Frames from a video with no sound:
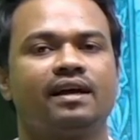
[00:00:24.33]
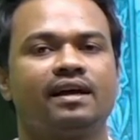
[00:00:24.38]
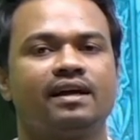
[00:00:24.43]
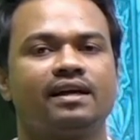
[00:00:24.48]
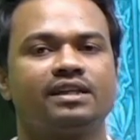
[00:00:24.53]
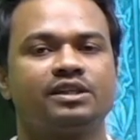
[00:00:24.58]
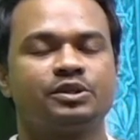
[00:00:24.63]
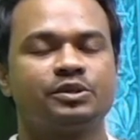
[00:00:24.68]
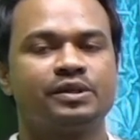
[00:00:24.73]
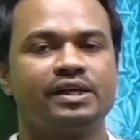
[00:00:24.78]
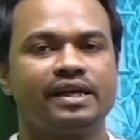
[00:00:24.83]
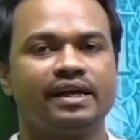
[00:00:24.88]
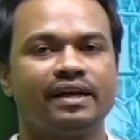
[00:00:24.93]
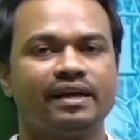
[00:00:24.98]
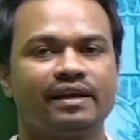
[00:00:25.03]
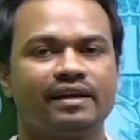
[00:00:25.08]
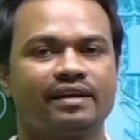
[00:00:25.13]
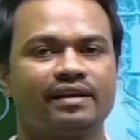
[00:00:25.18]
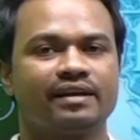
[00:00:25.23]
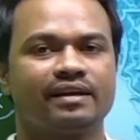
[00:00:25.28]
Today
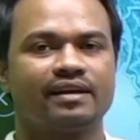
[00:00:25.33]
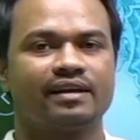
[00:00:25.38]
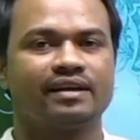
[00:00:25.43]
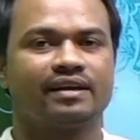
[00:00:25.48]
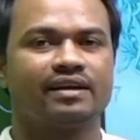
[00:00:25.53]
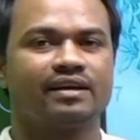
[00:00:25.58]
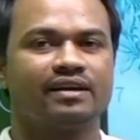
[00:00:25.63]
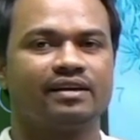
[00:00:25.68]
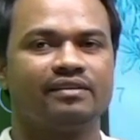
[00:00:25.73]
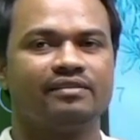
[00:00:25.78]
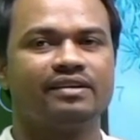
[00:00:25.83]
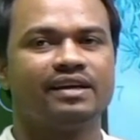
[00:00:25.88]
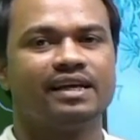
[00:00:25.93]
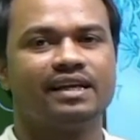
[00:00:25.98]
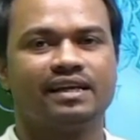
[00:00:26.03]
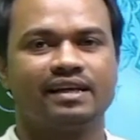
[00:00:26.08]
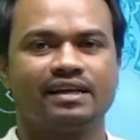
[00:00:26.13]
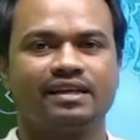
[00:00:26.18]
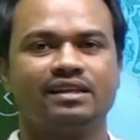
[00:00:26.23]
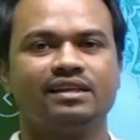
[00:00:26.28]
we are
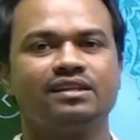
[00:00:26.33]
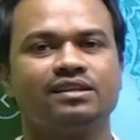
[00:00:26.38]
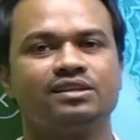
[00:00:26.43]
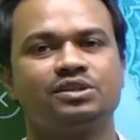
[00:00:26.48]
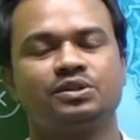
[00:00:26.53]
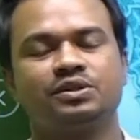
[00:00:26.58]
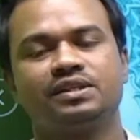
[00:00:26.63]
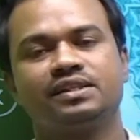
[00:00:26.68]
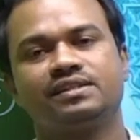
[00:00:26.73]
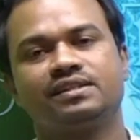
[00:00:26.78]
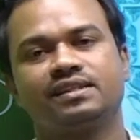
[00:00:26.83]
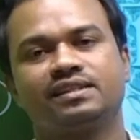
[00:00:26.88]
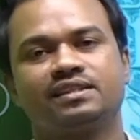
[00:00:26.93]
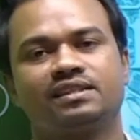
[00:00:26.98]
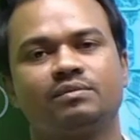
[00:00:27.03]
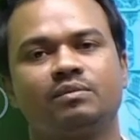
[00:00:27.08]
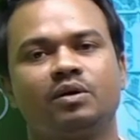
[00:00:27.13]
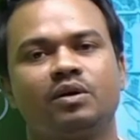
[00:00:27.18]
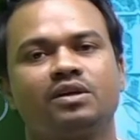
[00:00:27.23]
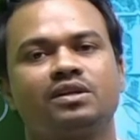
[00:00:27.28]
here to discuss
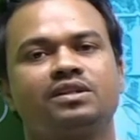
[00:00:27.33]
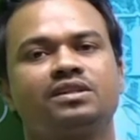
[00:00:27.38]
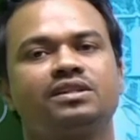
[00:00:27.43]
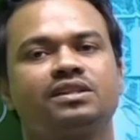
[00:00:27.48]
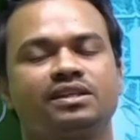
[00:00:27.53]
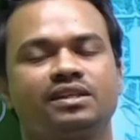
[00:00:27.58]
about